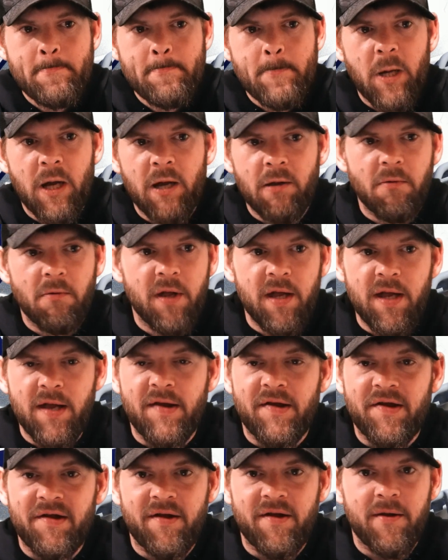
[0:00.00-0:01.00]
at
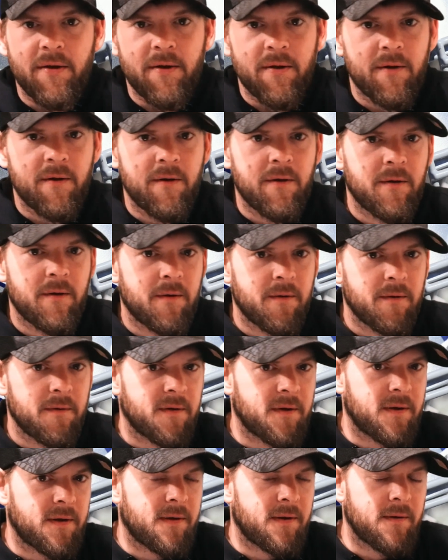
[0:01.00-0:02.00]
least
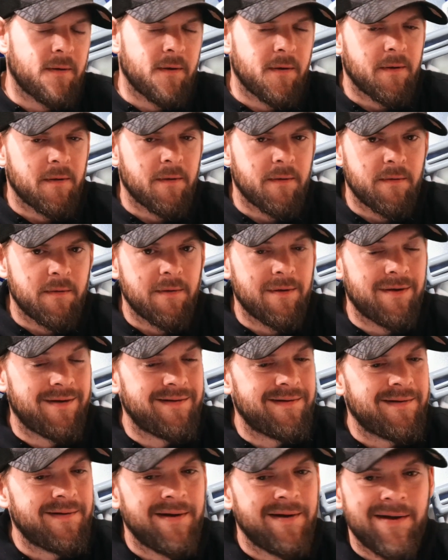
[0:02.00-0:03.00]
the
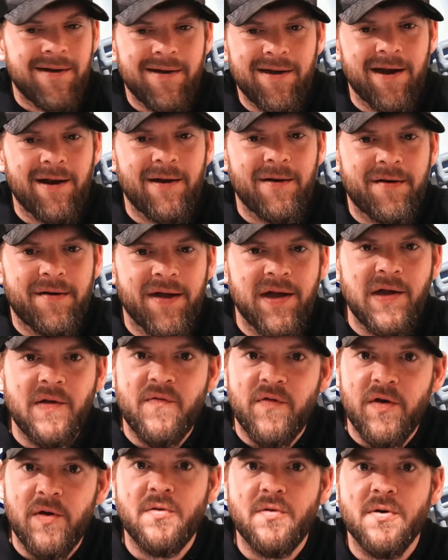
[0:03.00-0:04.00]

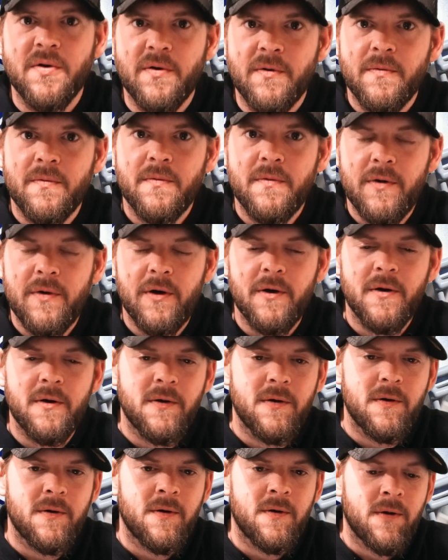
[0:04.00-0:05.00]
guaranteed future.
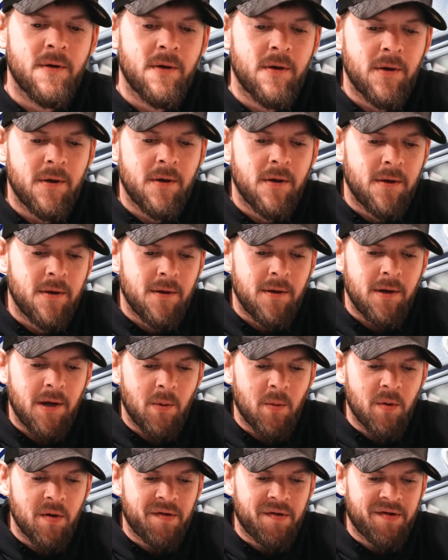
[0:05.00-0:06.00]

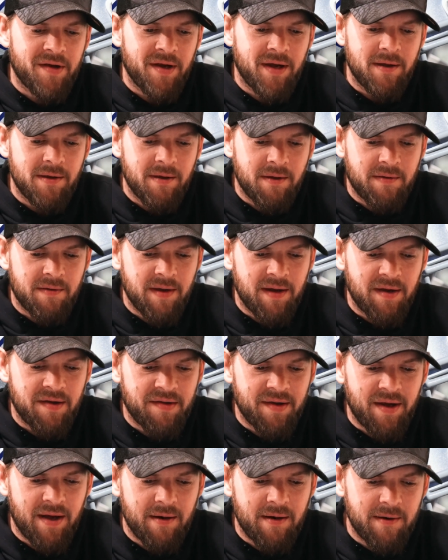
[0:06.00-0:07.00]
I want to say that they
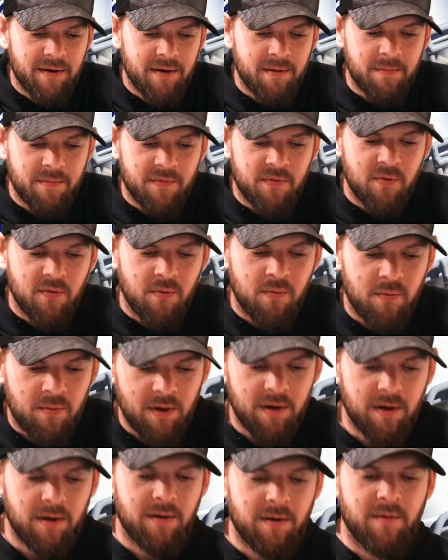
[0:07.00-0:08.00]
signed him
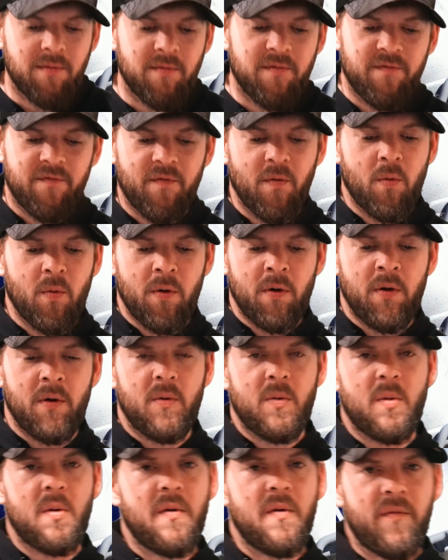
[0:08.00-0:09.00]
to a 4
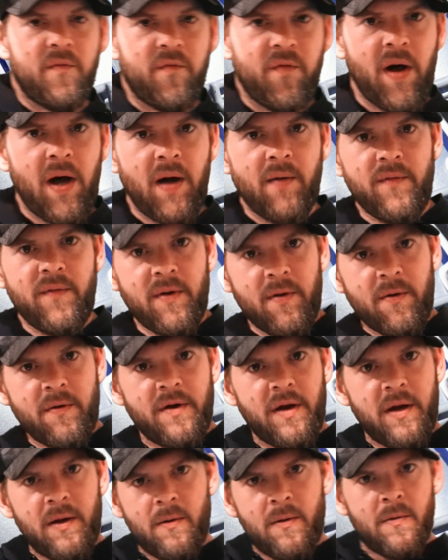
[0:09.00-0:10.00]
or 5 year
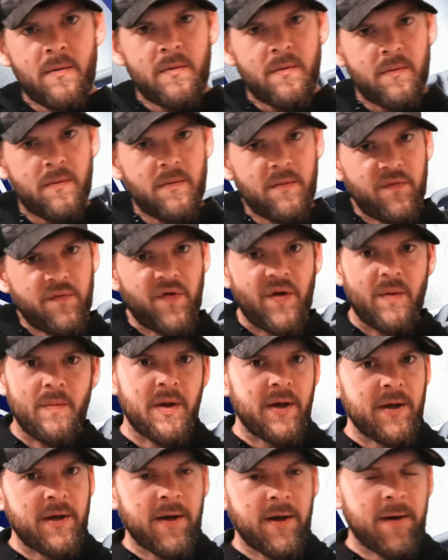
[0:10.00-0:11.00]
deal,
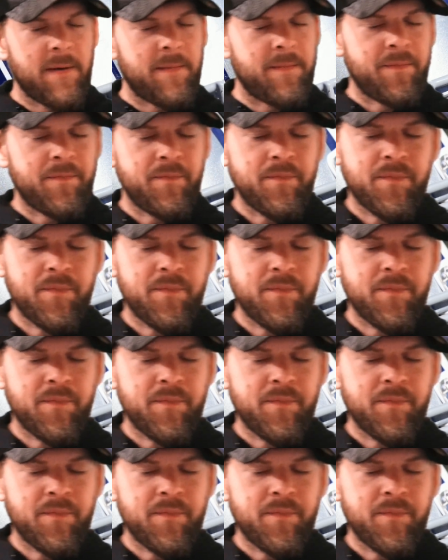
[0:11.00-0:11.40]
something like that.